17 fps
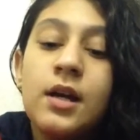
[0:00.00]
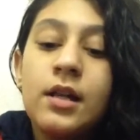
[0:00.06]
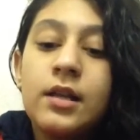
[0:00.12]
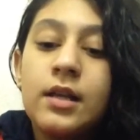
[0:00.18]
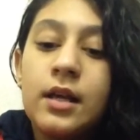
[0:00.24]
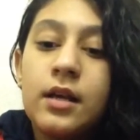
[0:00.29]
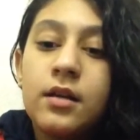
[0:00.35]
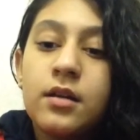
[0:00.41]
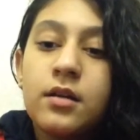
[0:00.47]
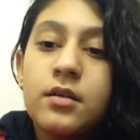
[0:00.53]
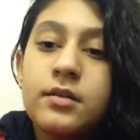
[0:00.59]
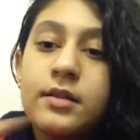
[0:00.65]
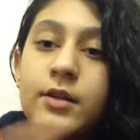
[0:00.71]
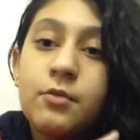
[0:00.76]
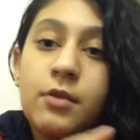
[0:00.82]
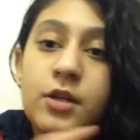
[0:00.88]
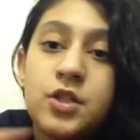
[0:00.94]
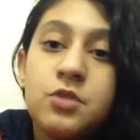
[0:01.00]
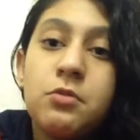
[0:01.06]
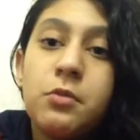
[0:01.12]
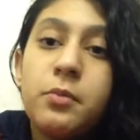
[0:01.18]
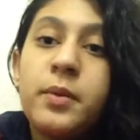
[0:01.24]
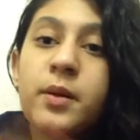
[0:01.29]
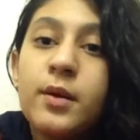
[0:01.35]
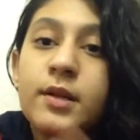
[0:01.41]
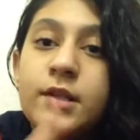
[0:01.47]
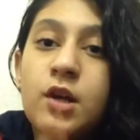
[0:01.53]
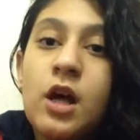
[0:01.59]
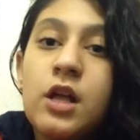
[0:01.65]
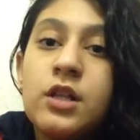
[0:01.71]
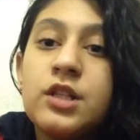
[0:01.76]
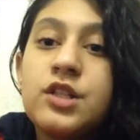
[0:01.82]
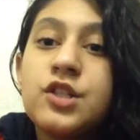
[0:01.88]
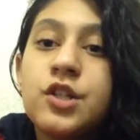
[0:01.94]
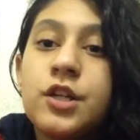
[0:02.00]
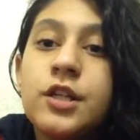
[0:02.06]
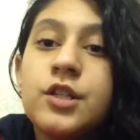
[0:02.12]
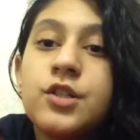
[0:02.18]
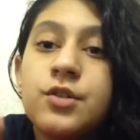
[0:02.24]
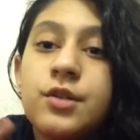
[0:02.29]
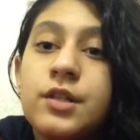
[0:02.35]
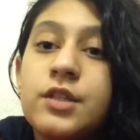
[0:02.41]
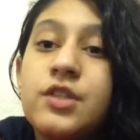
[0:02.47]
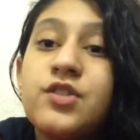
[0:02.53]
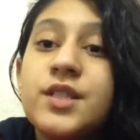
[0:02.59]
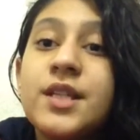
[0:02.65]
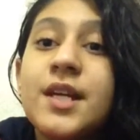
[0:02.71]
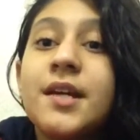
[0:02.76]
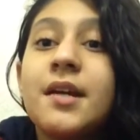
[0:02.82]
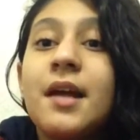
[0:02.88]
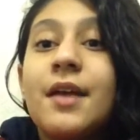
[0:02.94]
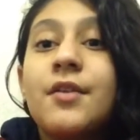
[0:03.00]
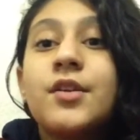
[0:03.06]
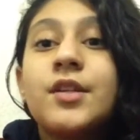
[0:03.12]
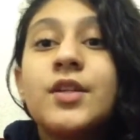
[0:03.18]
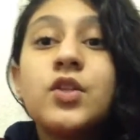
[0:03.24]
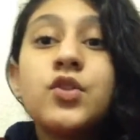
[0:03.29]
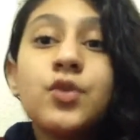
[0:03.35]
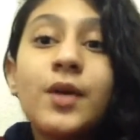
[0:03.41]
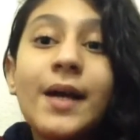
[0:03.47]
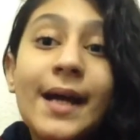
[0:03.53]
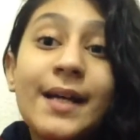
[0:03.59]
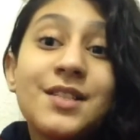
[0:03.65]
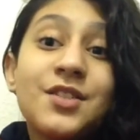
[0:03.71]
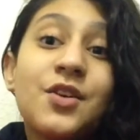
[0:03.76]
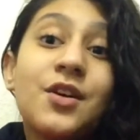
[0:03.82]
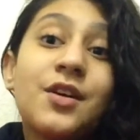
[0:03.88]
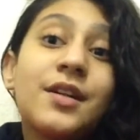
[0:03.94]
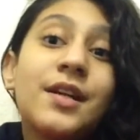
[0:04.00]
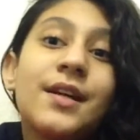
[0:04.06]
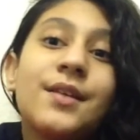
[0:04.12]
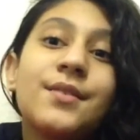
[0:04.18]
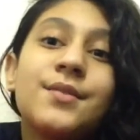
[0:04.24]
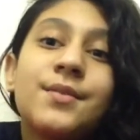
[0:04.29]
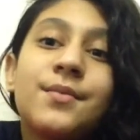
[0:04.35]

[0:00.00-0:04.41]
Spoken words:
like the question will be written on the screen, so you need to see it and you need to answer on it.